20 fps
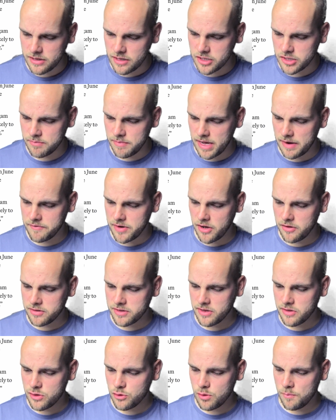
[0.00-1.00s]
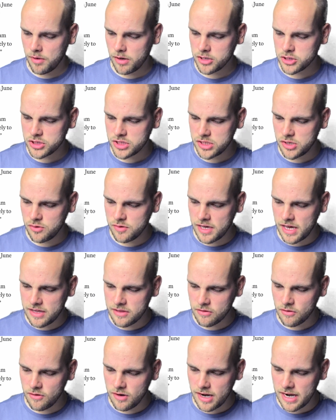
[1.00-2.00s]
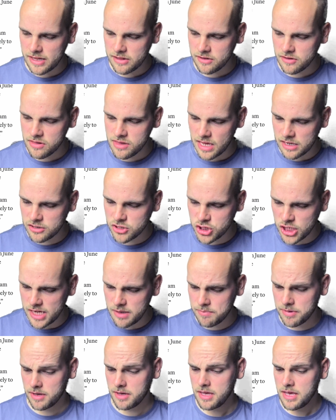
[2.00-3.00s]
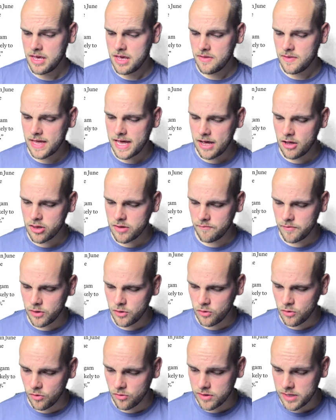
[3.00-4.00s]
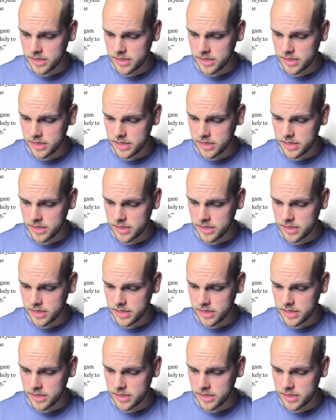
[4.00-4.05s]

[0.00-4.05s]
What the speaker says: as you may have noticed, to abolish the UK's unelected second chamber, the House of Lords.